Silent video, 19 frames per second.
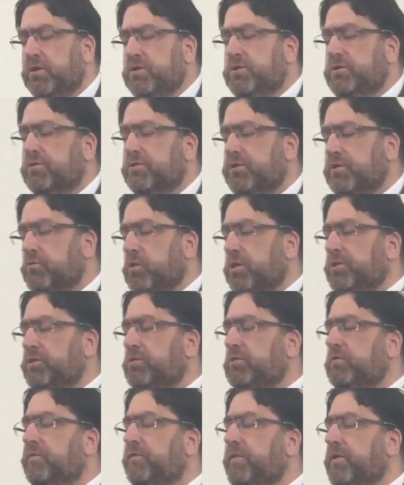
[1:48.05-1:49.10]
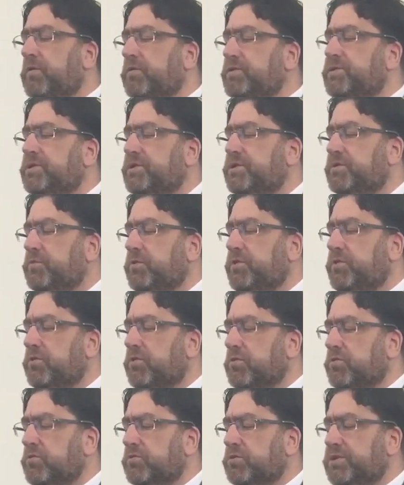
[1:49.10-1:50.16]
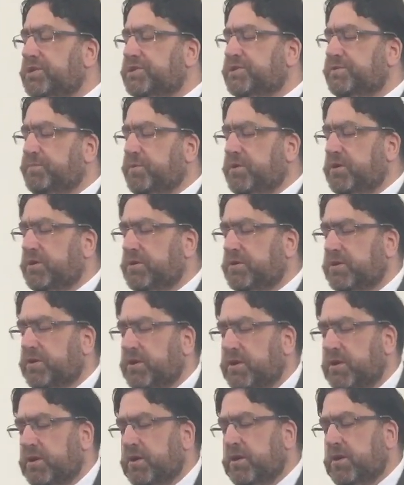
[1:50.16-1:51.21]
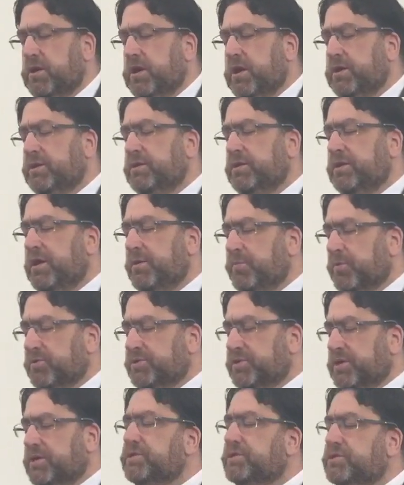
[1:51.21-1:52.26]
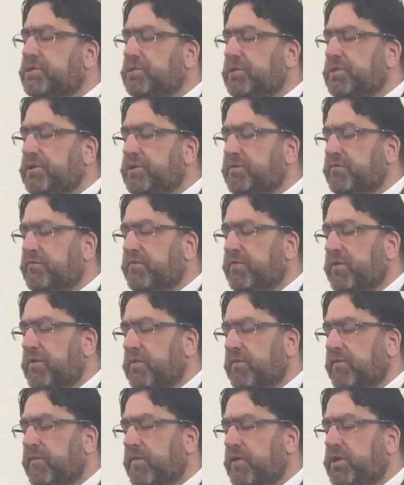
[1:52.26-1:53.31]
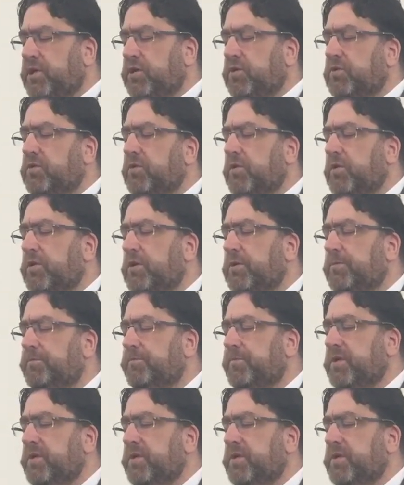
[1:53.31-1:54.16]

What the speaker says: You're the one who fills us with your Holy Spirit and enables us to live for you, God.